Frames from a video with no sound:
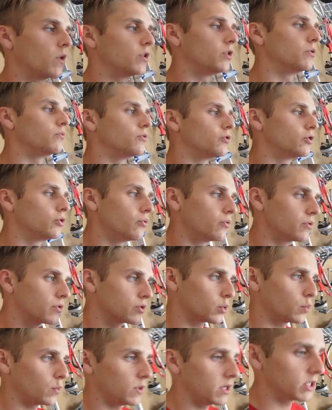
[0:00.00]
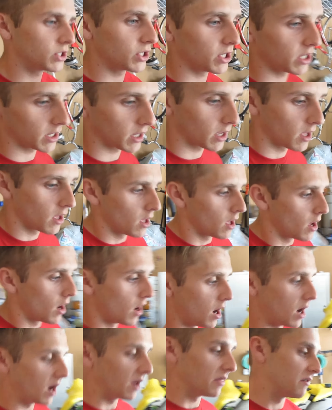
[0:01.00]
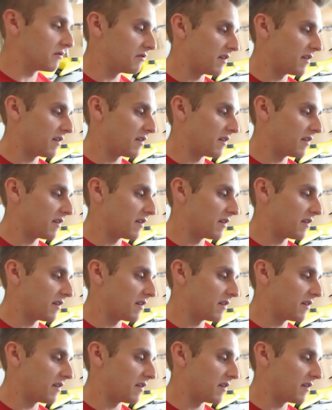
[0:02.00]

when you do the squeegeeing on the